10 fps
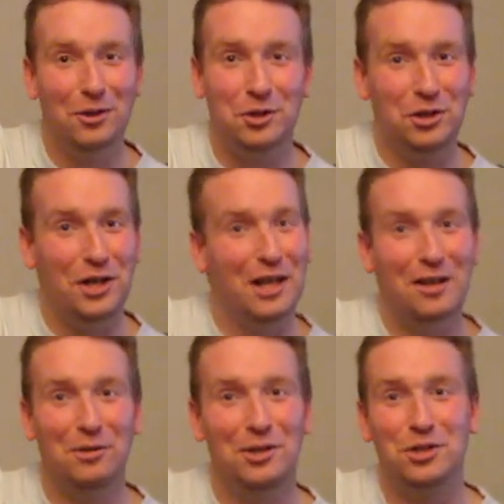you're
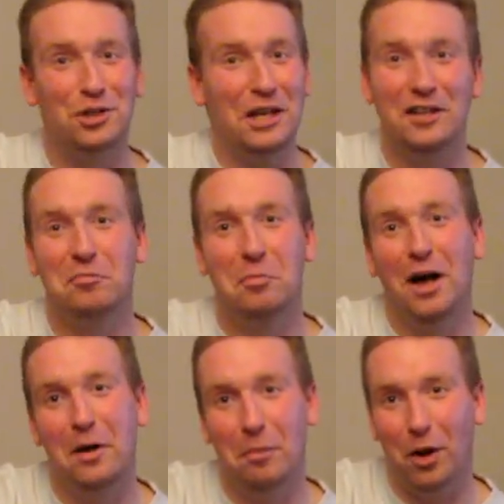shaving, shave
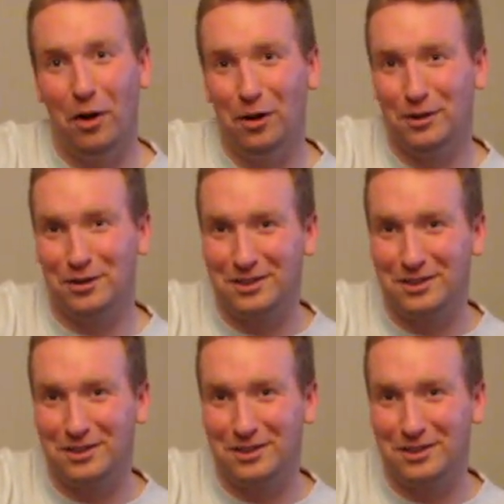my balls.